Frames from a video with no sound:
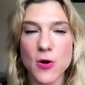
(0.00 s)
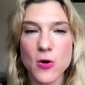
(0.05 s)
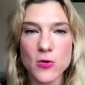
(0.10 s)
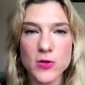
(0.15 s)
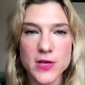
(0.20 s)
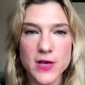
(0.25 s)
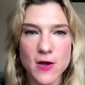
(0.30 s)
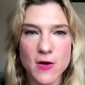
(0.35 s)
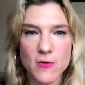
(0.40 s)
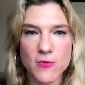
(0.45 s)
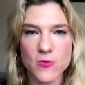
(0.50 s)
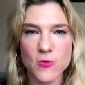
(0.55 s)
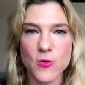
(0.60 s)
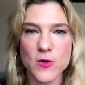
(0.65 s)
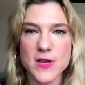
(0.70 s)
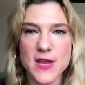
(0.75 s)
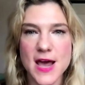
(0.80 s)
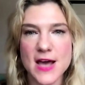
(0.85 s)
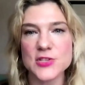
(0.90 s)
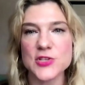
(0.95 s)
polio
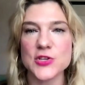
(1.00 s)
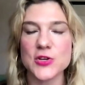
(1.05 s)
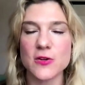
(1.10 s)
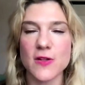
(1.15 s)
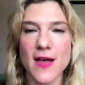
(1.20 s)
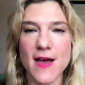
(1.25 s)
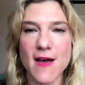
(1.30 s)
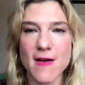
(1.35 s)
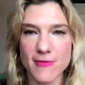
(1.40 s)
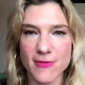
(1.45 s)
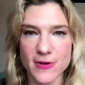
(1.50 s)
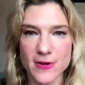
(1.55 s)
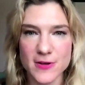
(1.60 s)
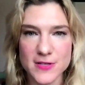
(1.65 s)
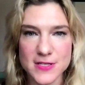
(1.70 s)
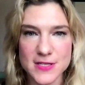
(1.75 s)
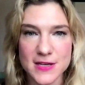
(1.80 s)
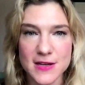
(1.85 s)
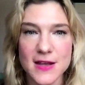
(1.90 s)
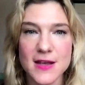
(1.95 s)
through a national
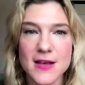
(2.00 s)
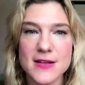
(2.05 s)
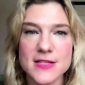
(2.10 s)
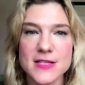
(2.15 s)
effort